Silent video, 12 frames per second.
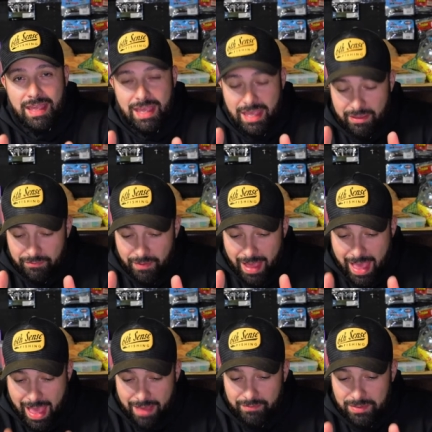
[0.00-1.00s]
if I
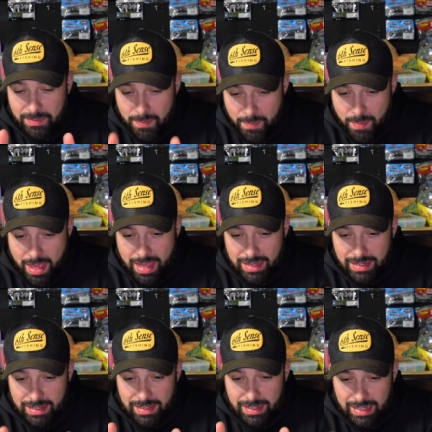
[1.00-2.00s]
haven't met
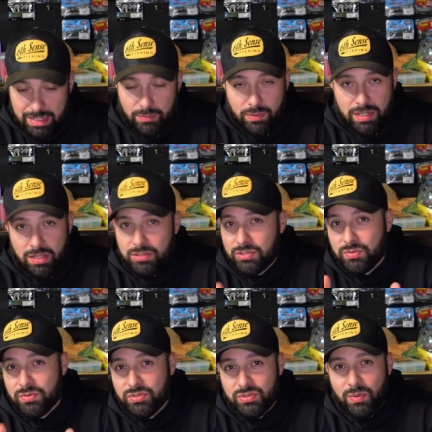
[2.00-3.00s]
anyone else who
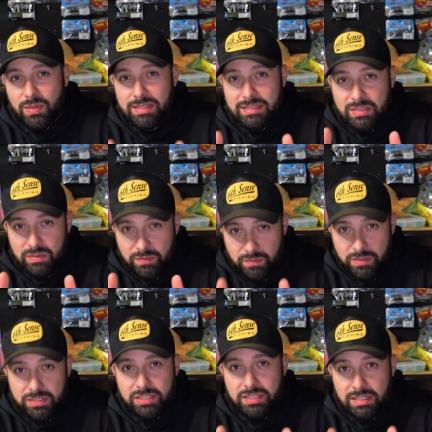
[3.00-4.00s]
enjoys
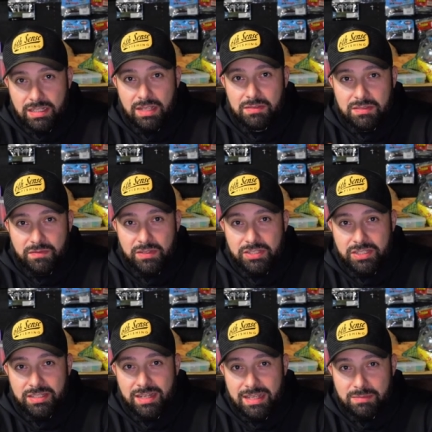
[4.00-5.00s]
fishing and loves
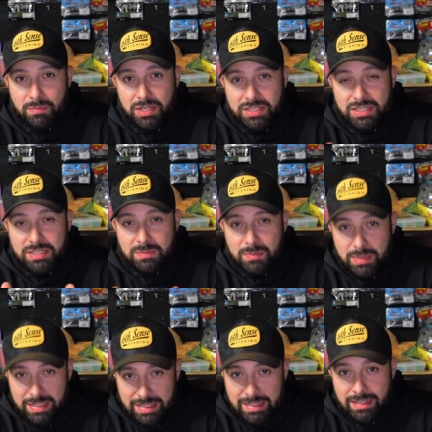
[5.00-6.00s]
fishing as much as
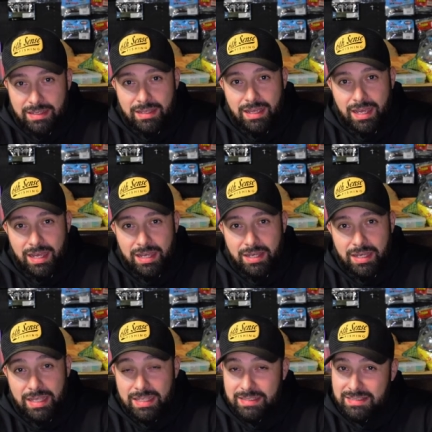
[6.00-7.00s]
me, uh,
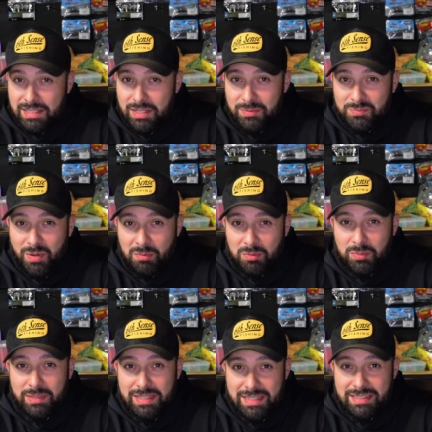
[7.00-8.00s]
his son
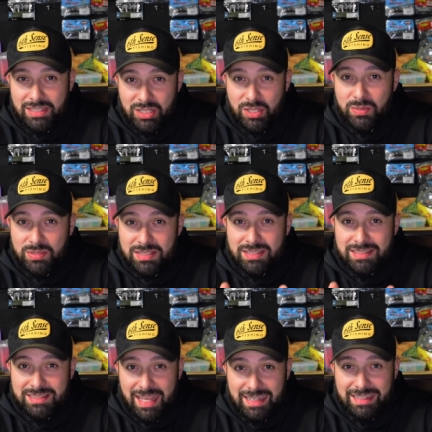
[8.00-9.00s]
probably is a close
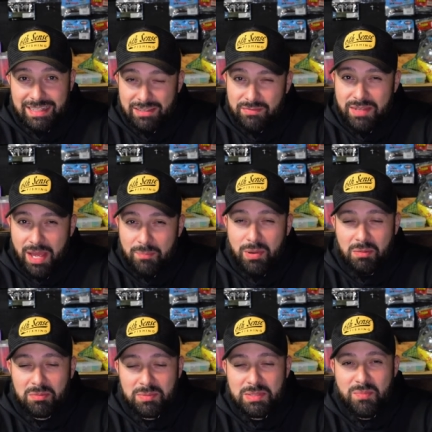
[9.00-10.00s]
second, if not
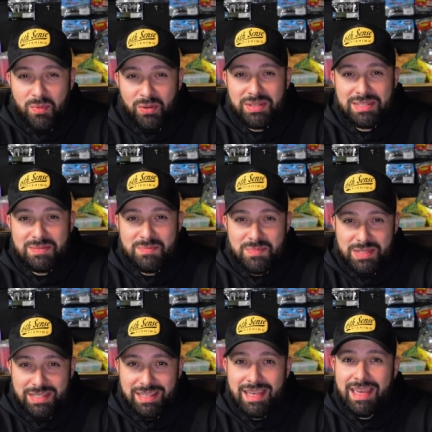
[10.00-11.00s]
probably more than
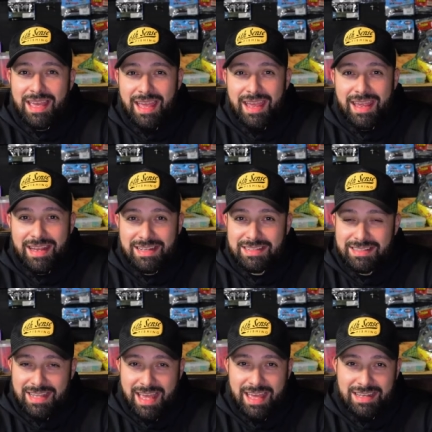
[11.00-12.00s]
me. And his
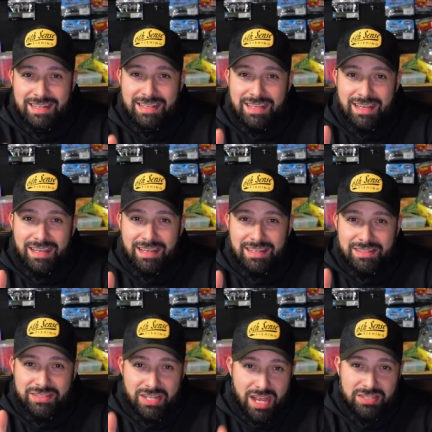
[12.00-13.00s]
dad, uh,
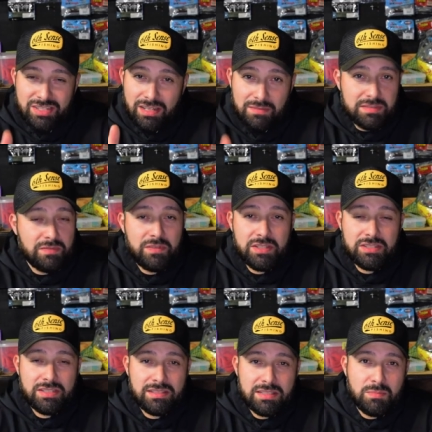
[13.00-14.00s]
Josh, loves to fish
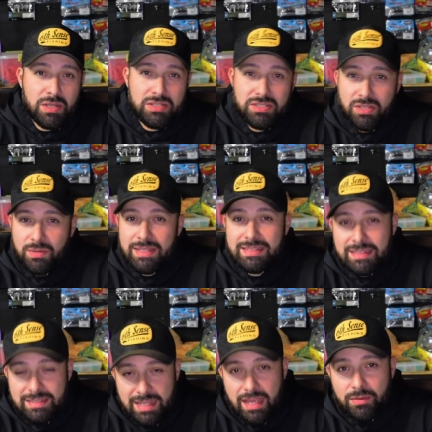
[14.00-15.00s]
just as much. So he's in
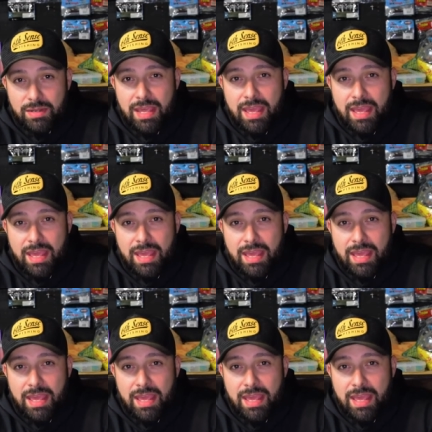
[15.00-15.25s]
town